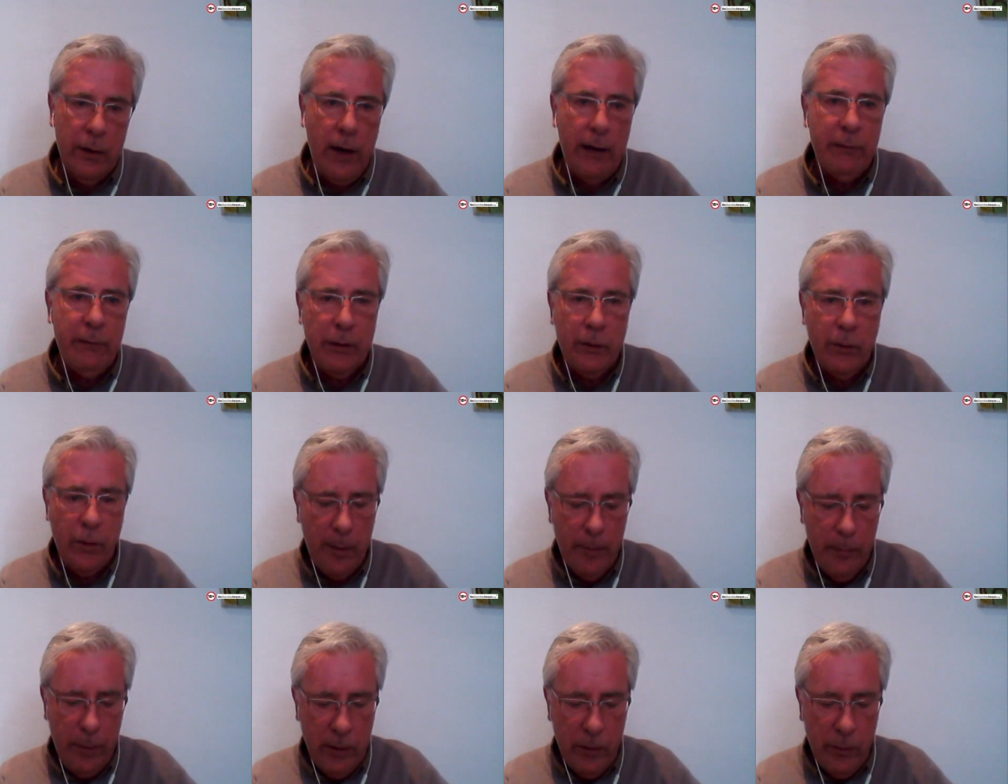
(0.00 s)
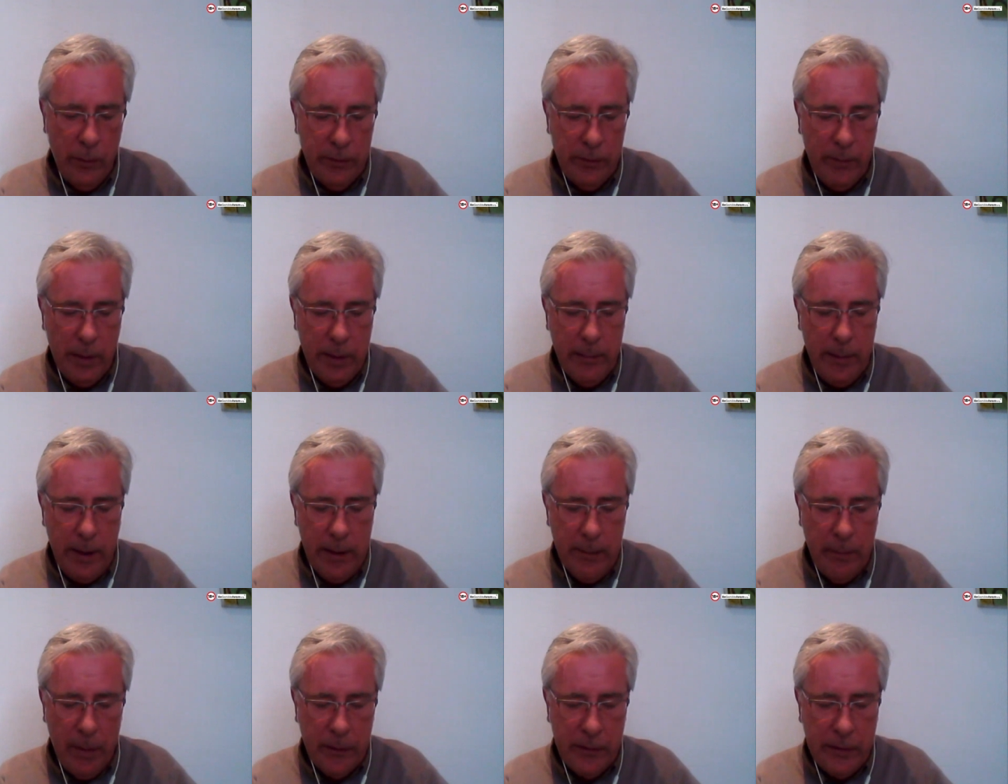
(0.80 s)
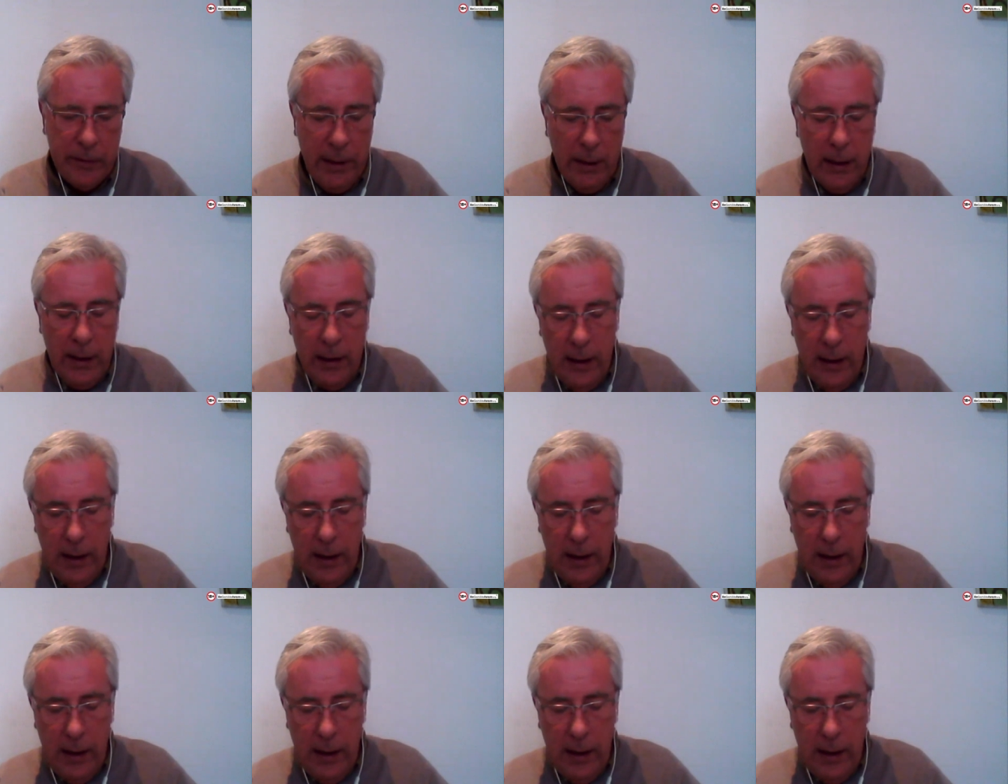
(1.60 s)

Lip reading: Gavin Cromwell, who has my mate Mozzie.